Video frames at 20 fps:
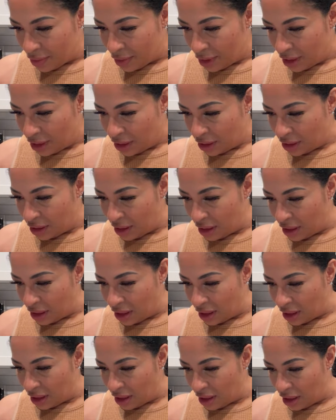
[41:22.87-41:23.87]

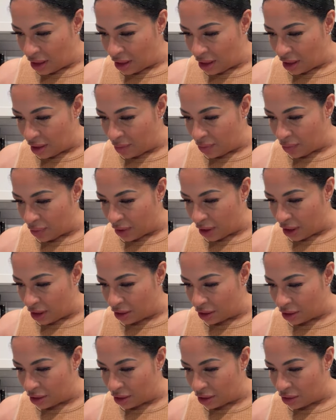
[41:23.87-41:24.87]
sending healing
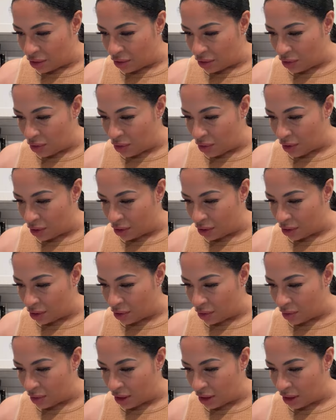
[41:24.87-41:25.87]
prayers to you, going through
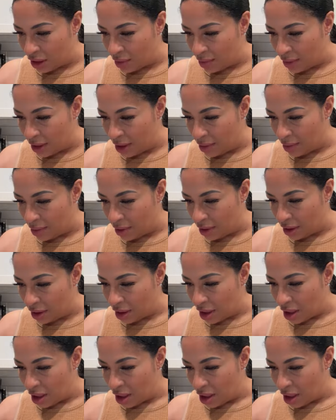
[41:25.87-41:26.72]
what it may be.